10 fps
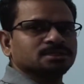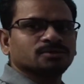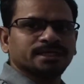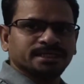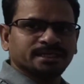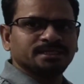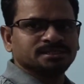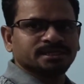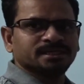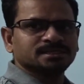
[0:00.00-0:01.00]
So here in
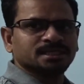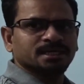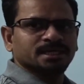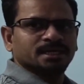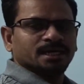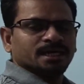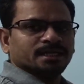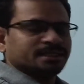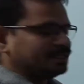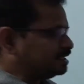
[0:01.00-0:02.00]
this case,
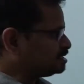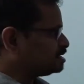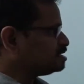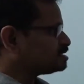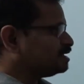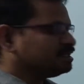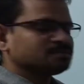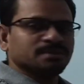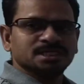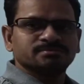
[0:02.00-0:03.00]
the distance and
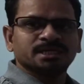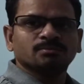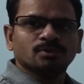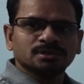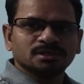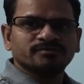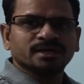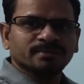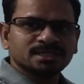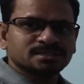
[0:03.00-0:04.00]
displacement, both of
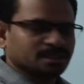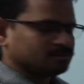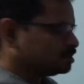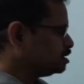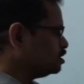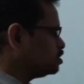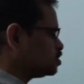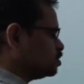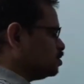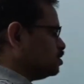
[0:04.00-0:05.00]
them are same.
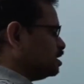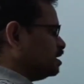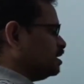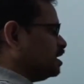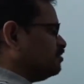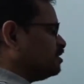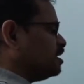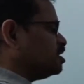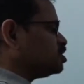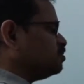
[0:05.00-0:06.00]
So
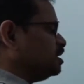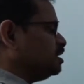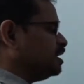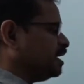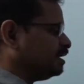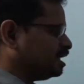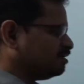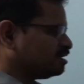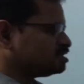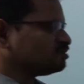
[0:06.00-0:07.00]
average speed and average